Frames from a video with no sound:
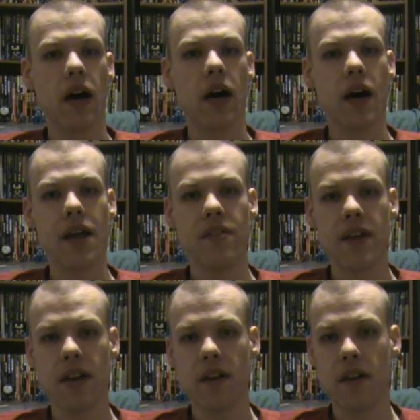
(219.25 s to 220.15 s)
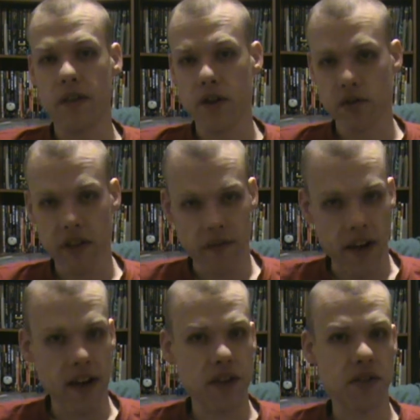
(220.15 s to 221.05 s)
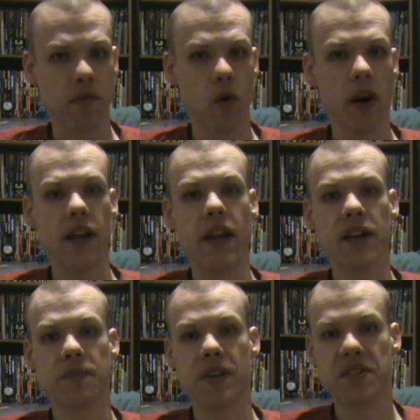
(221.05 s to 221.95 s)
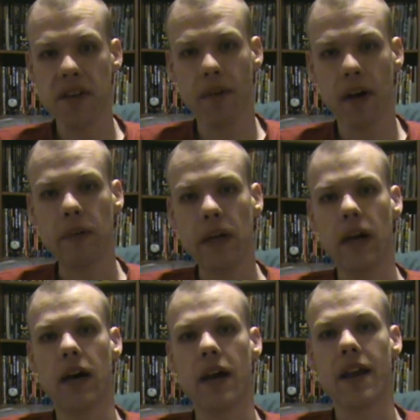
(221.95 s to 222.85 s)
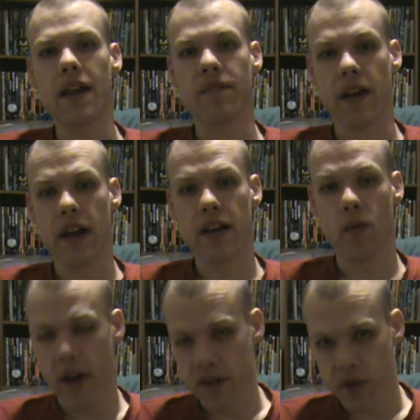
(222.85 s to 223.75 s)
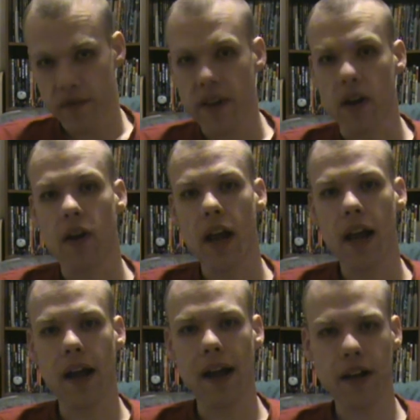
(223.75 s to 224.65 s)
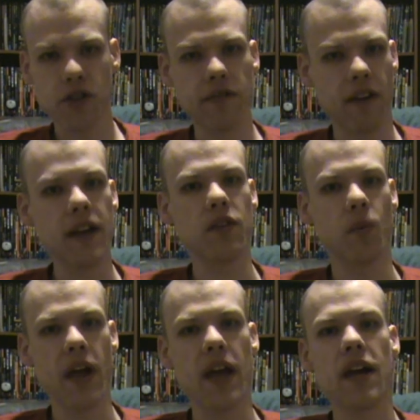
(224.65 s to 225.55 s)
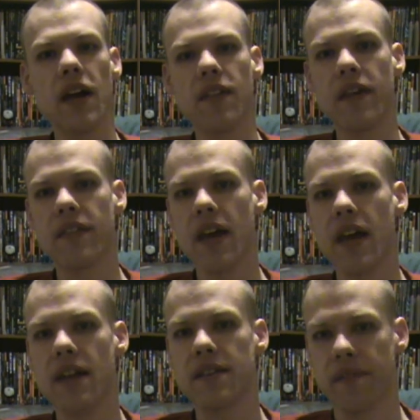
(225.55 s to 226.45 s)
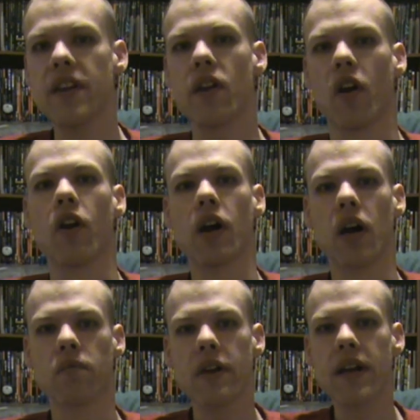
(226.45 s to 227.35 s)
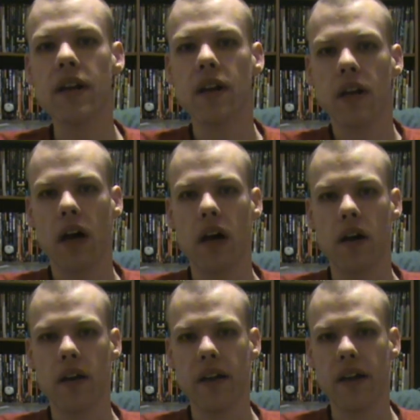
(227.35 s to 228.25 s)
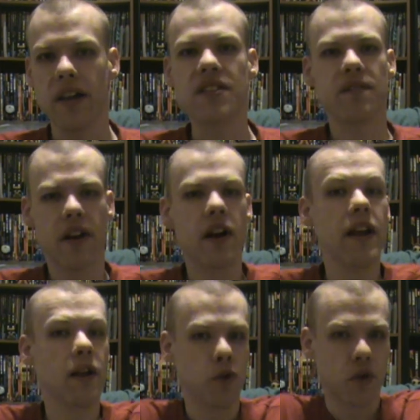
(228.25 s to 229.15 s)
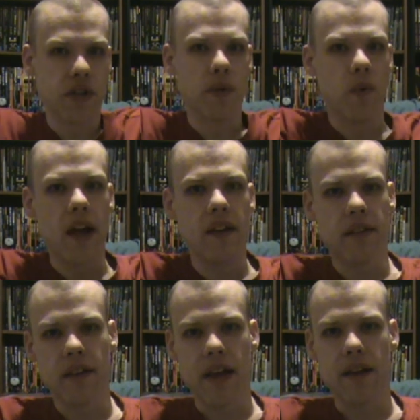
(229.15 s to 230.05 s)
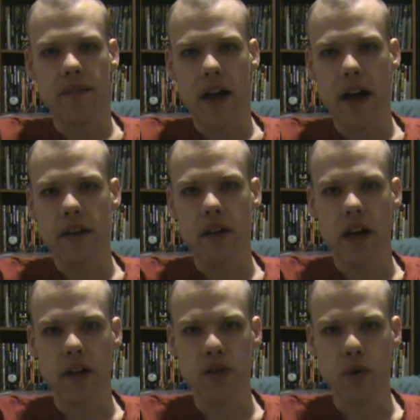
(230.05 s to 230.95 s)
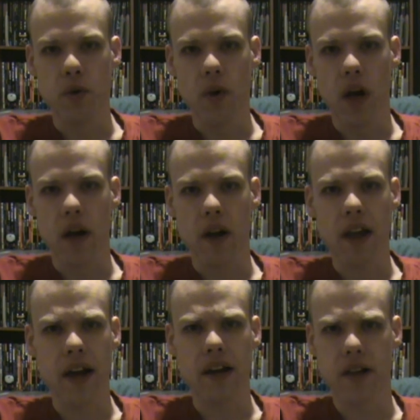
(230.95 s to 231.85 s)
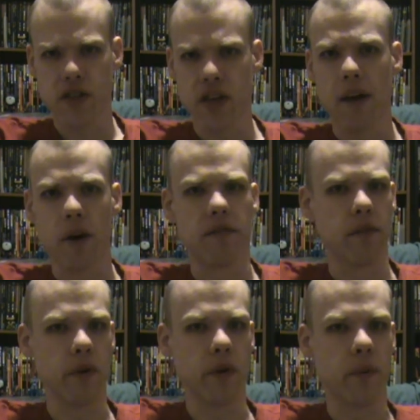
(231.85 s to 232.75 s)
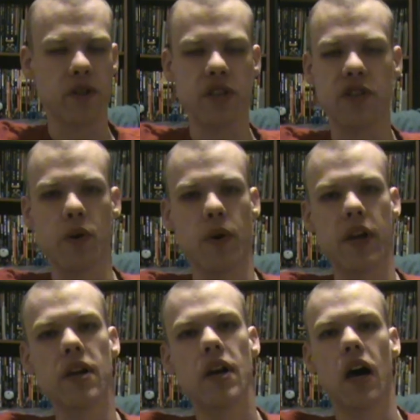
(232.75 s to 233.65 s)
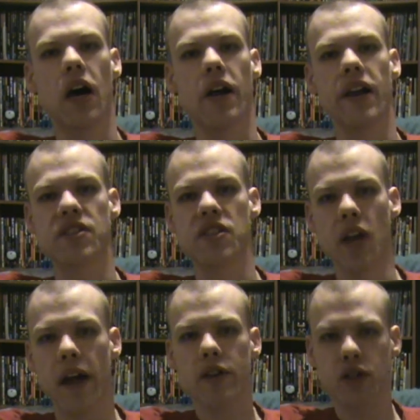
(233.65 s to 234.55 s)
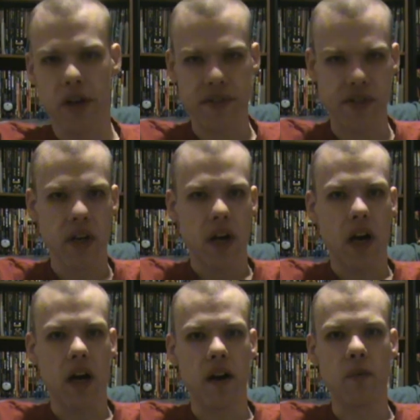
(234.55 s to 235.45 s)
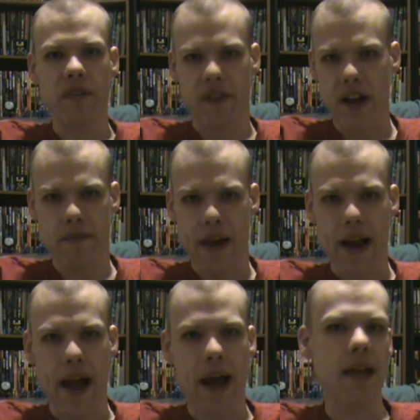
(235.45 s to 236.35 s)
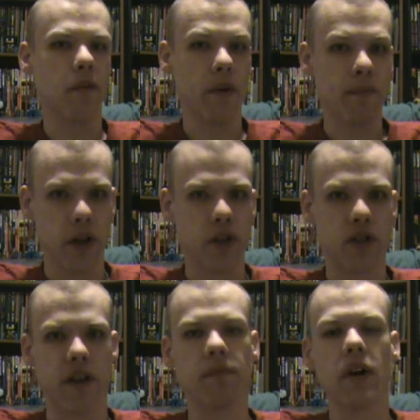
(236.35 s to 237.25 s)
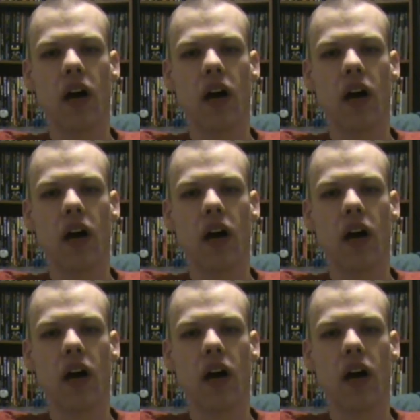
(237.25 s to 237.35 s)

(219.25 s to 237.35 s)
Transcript: Uh, and then eventually the Fantastic Four and the X Men team up, uh, and they find a way to defeat her. And I actually like the way that they defeat her. Uh, Reed, uh, it, it's a very interesting way that they find uh, to uh, kind of stop her from doing what she's doing. it's not just we find the bad guy and then we punch them.